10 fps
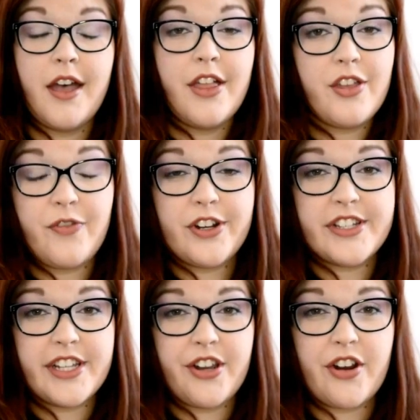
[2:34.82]
The first
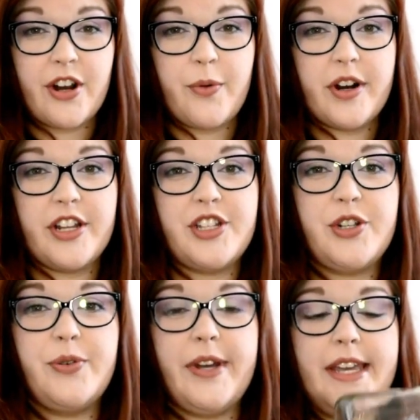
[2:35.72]
thing you're going to want to
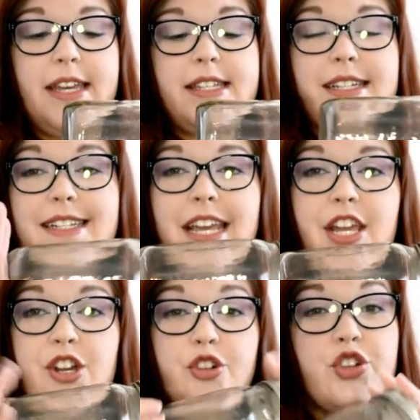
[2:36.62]
do is
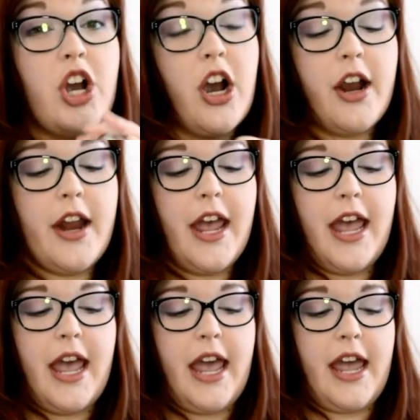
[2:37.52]
take your jar
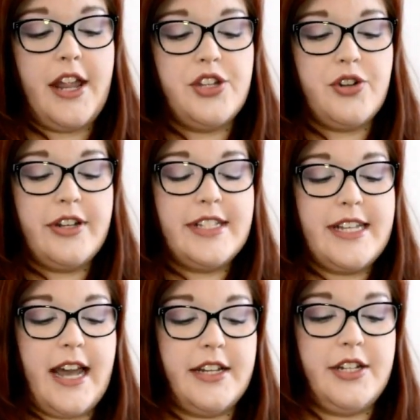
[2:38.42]
and your
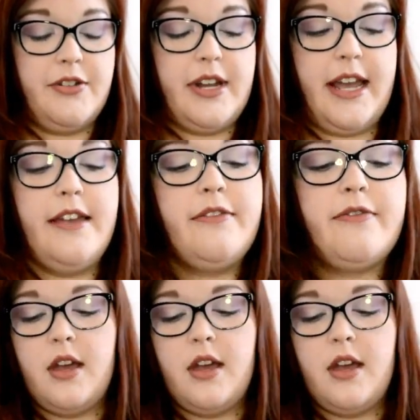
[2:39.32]
X-Acto knife,